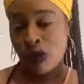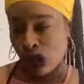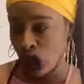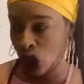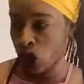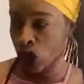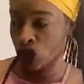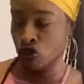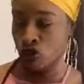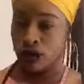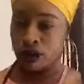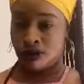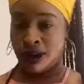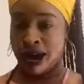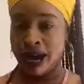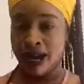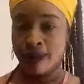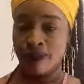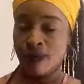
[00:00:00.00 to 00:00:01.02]
I will show you a
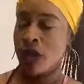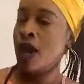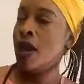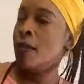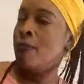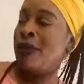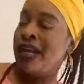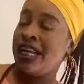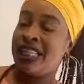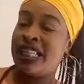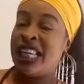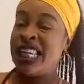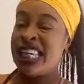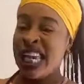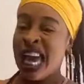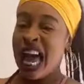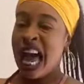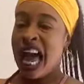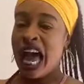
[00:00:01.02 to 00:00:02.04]
trick, right? Because
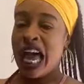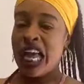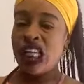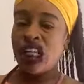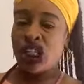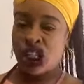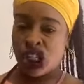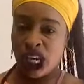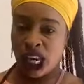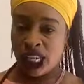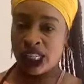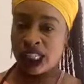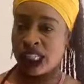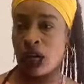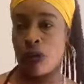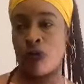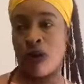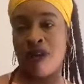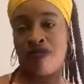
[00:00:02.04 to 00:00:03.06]
you can't
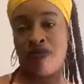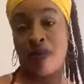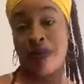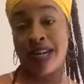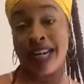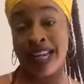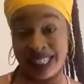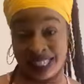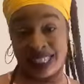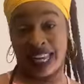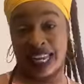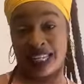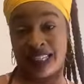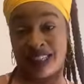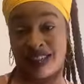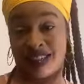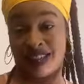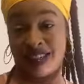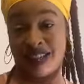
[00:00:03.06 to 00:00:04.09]
jerk someone from a
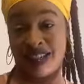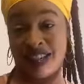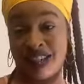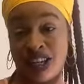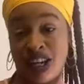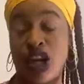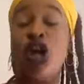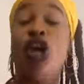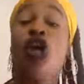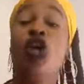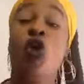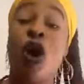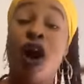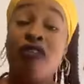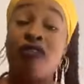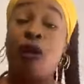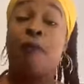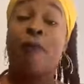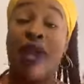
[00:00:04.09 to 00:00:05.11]
distance.
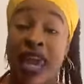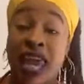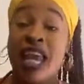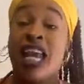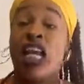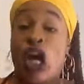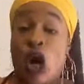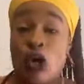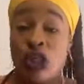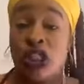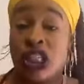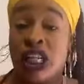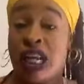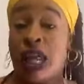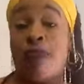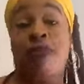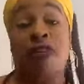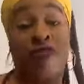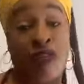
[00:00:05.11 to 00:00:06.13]
You have to be close
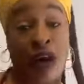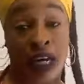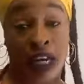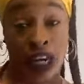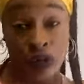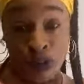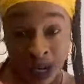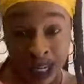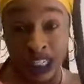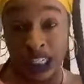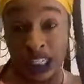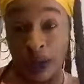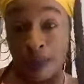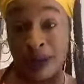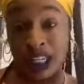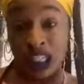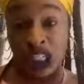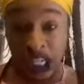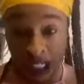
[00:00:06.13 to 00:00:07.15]
to them to fucking reach
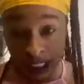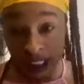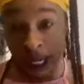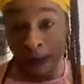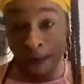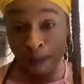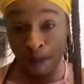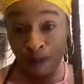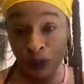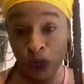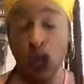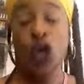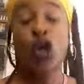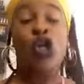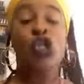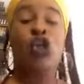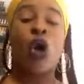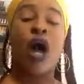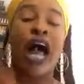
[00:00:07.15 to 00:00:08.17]
them and jerk them.
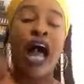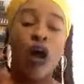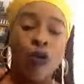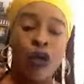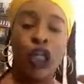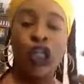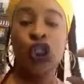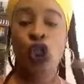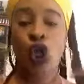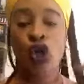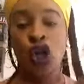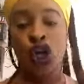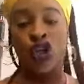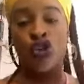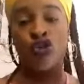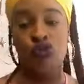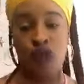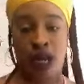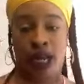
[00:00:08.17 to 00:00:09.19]
So I want to show
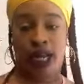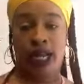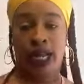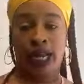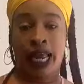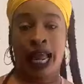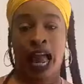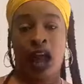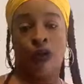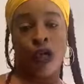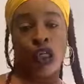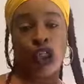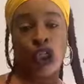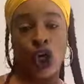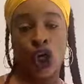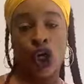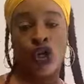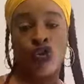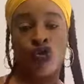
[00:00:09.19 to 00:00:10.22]
you a trick. I will
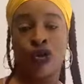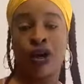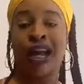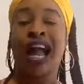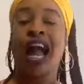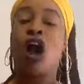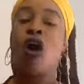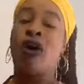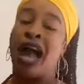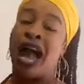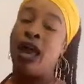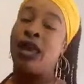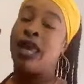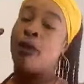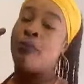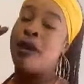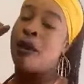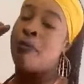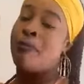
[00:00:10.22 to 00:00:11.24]
show you a trick how
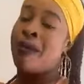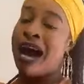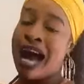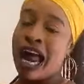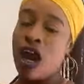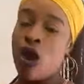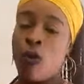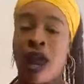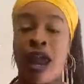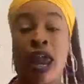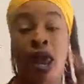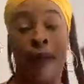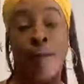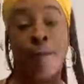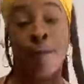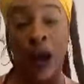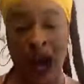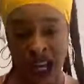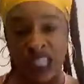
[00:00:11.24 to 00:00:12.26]
I can be a mile away
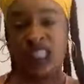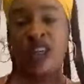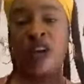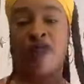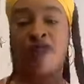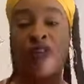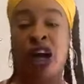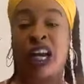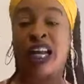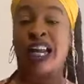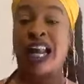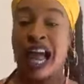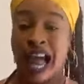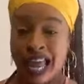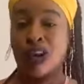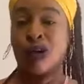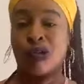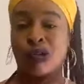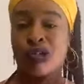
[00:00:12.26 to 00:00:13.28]
and burst your fucking
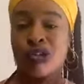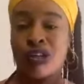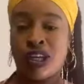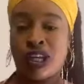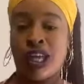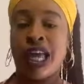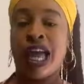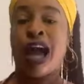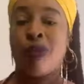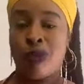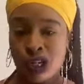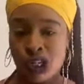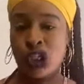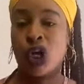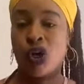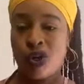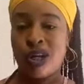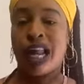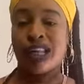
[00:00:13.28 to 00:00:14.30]
eye out. I
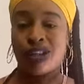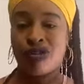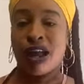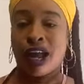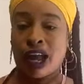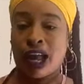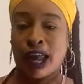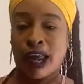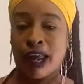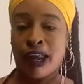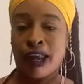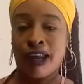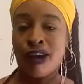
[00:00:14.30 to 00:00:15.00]
will show you that trick.